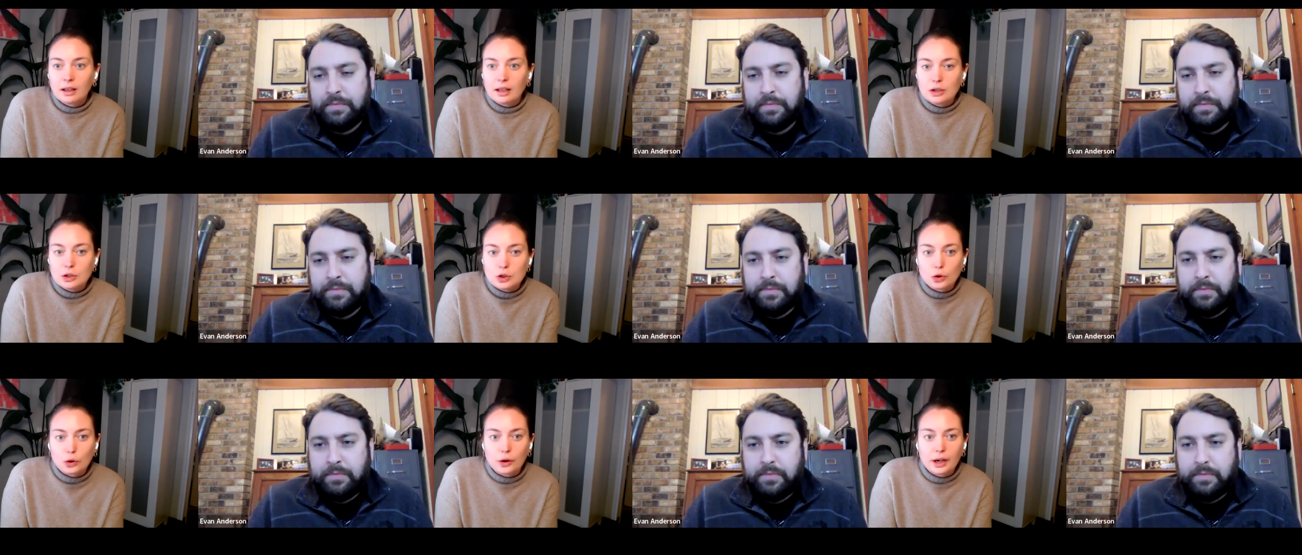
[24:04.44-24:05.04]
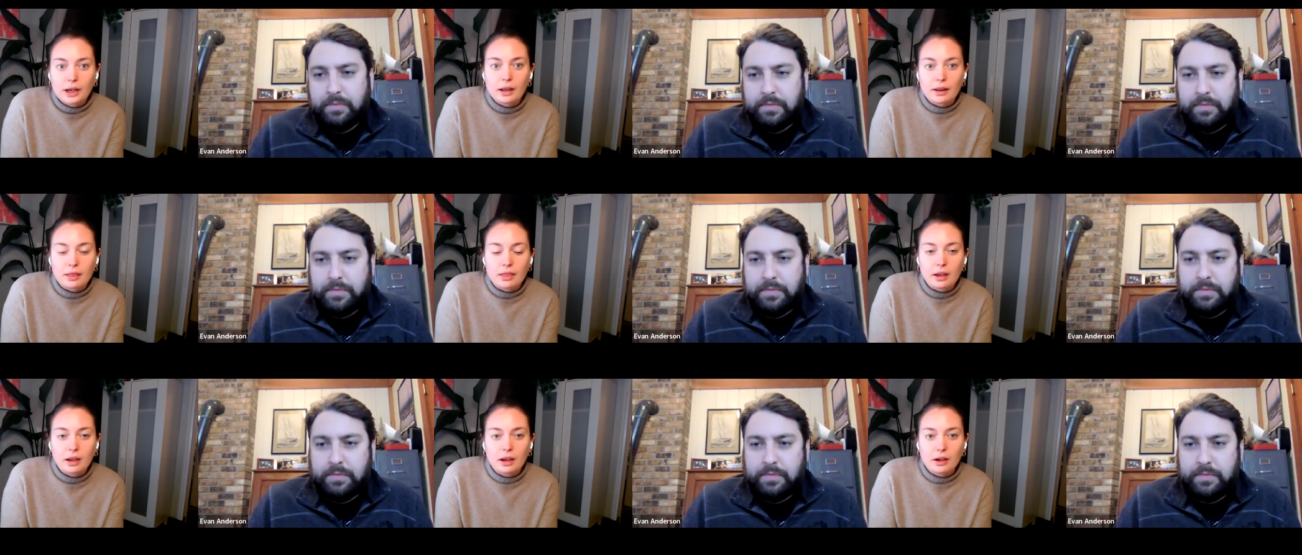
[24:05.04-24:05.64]
Speaker 1: enjoy
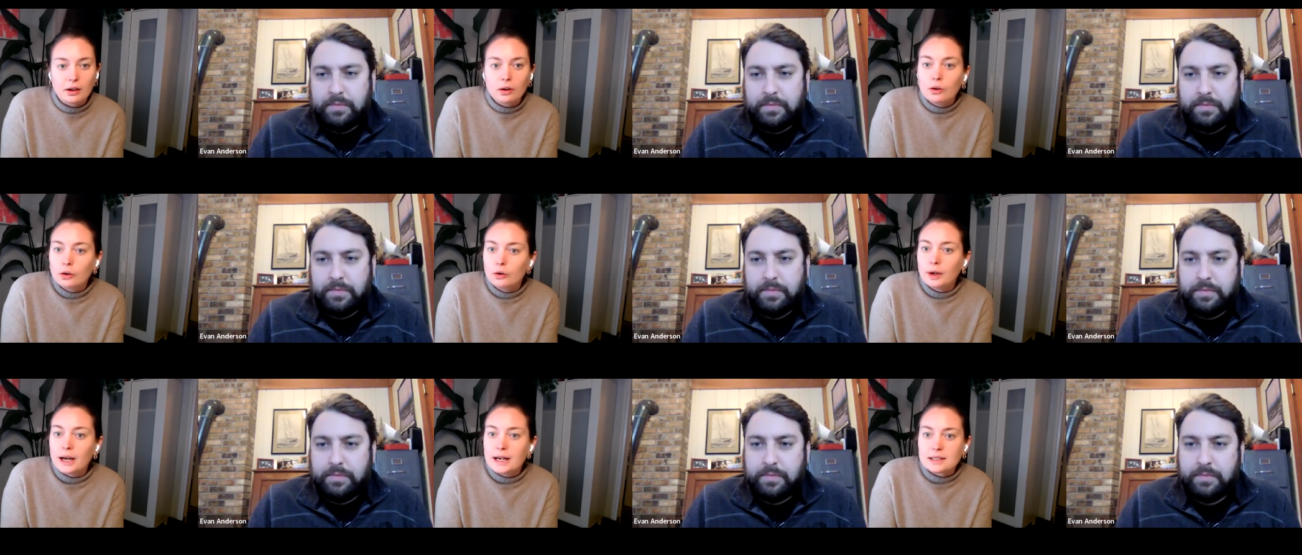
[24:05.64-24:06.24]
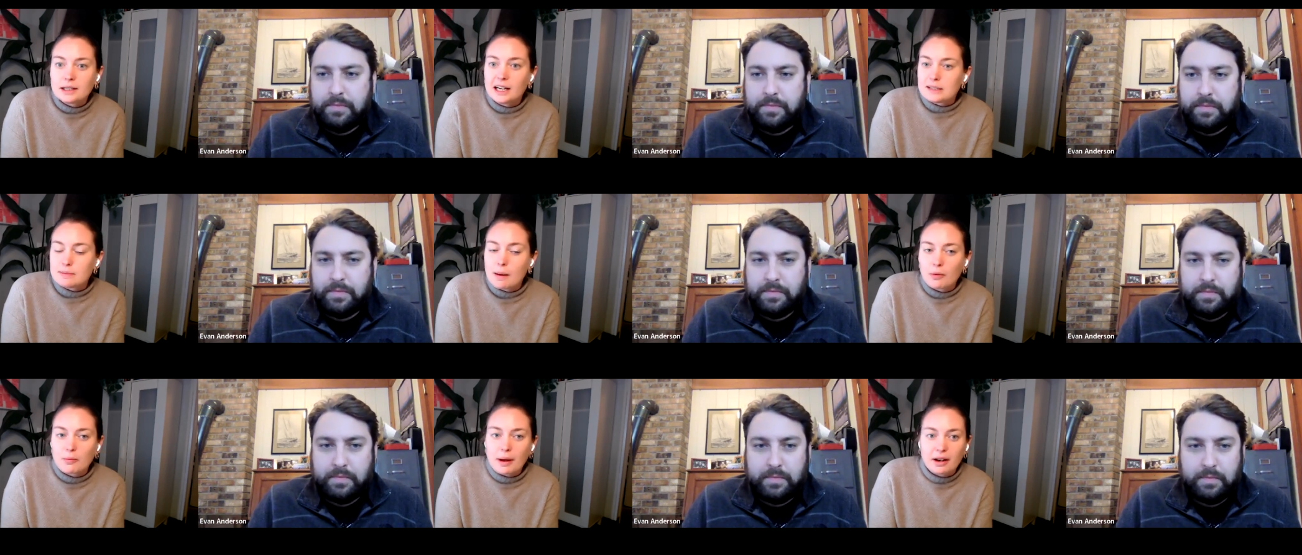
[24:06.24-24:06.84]
the new
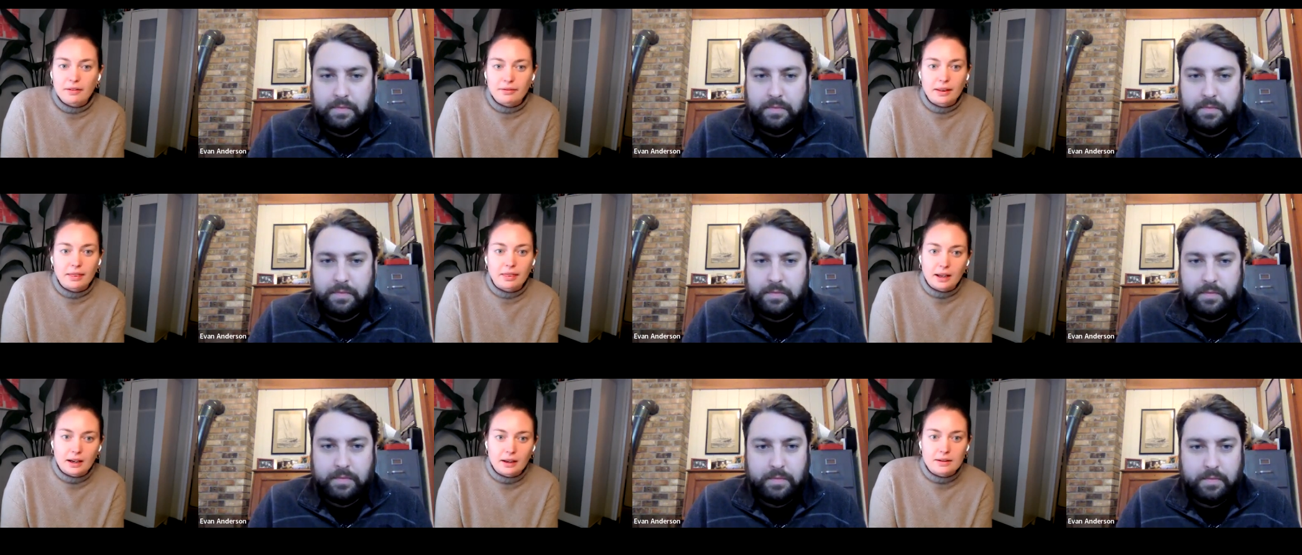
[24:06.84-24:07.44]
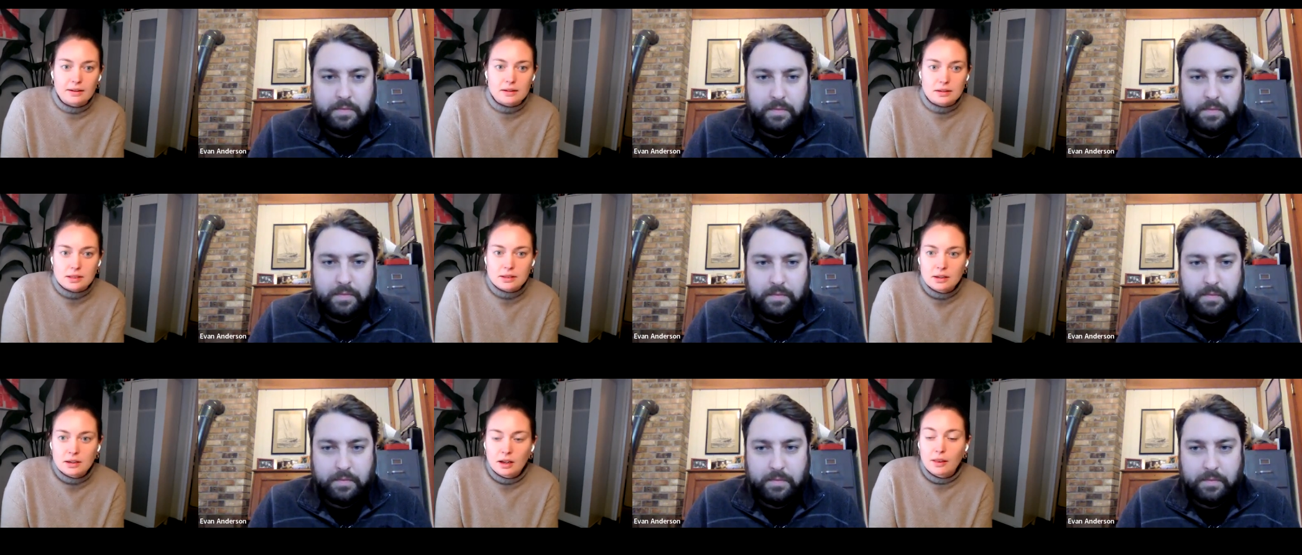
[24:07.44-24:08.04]
SNS member benefit that
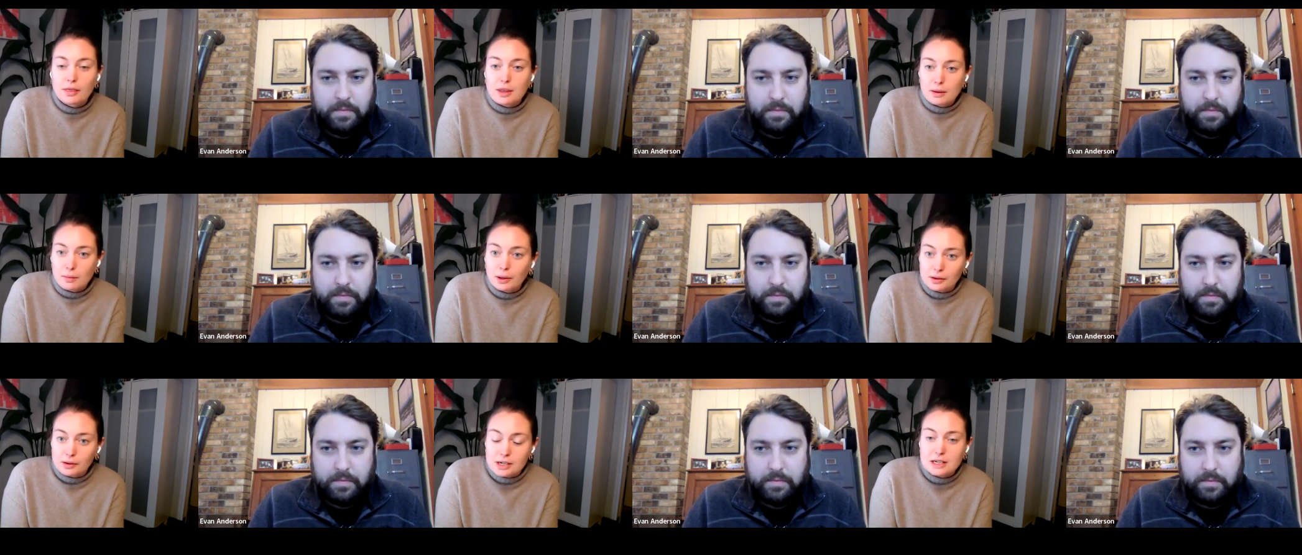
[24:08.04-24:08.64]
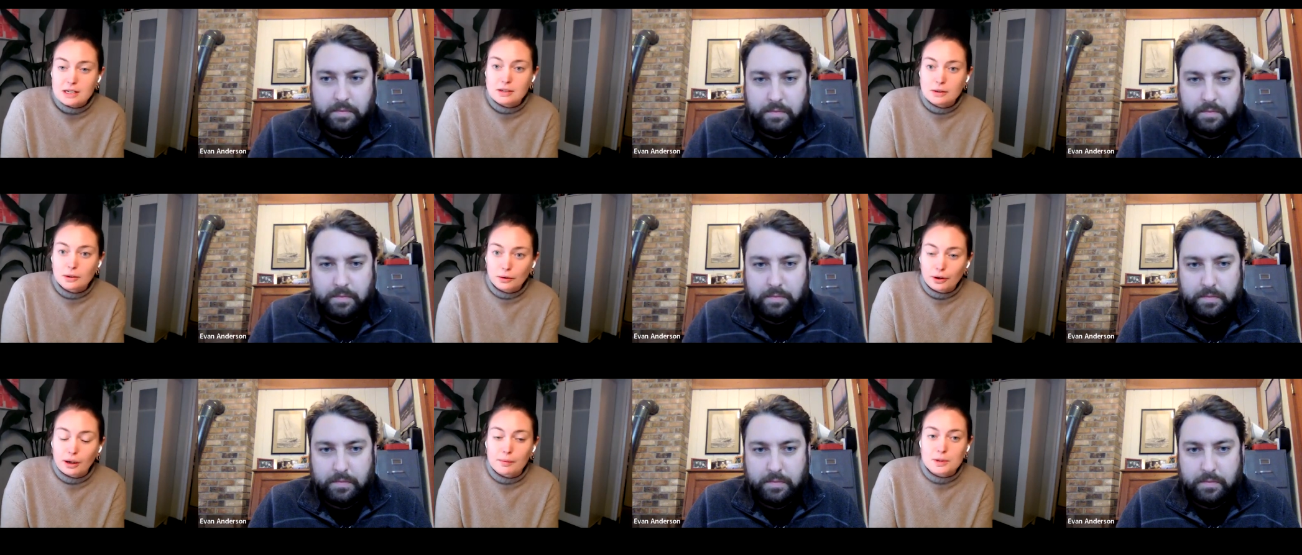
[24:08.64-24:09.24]
is the ability
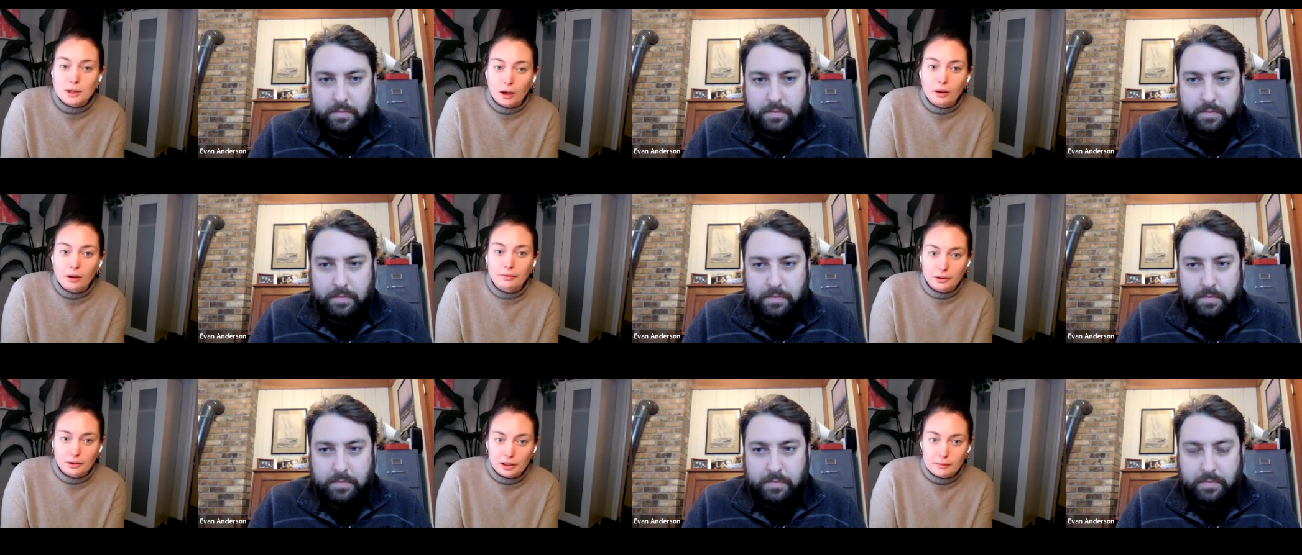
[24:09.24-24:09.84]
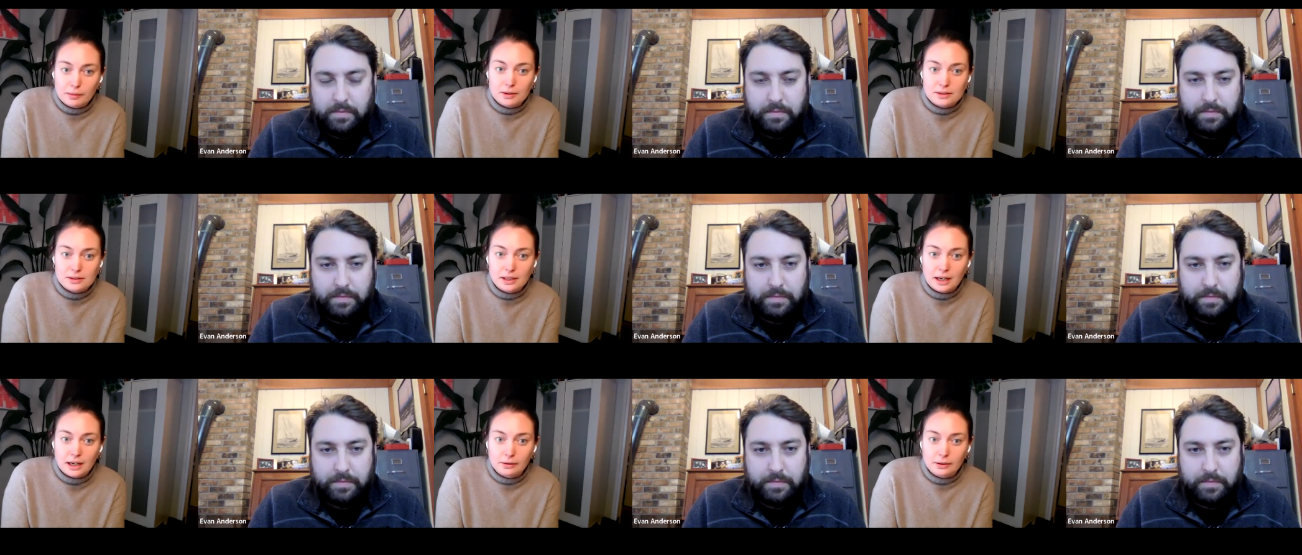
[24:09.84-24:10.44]
to encrypt all of your
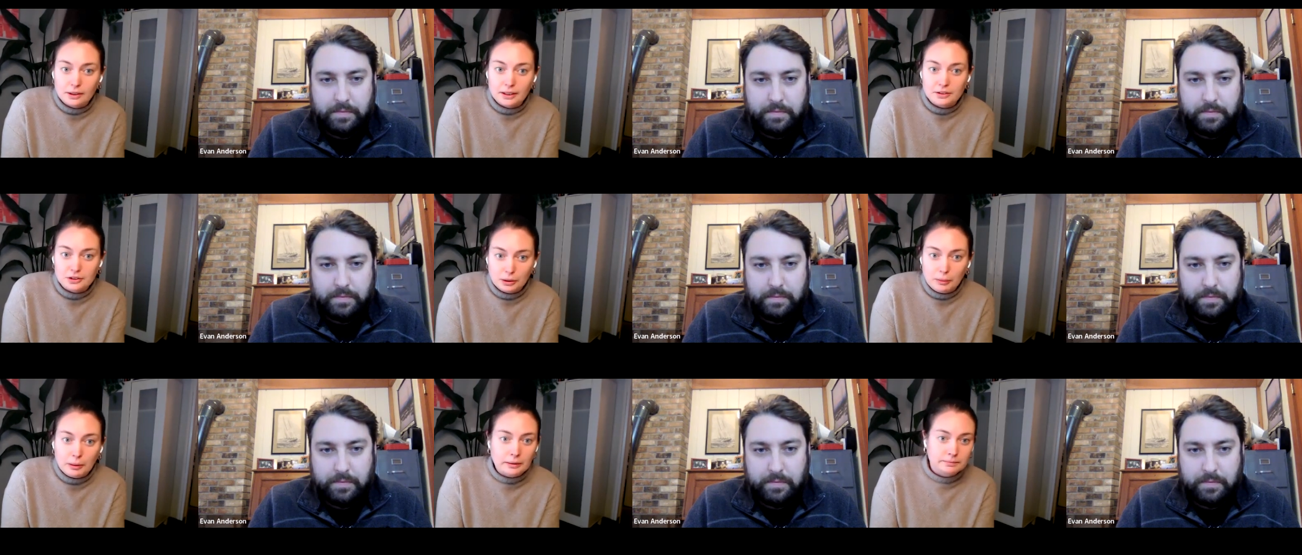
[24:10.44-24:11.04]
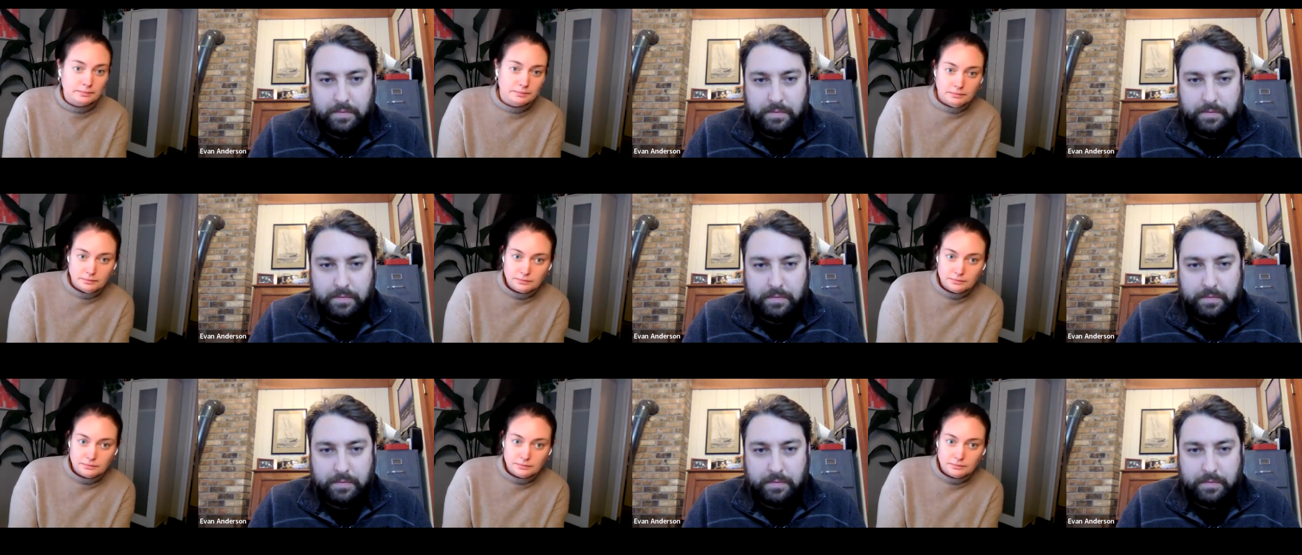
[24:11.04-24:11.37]
emails in Outlook and Gmail.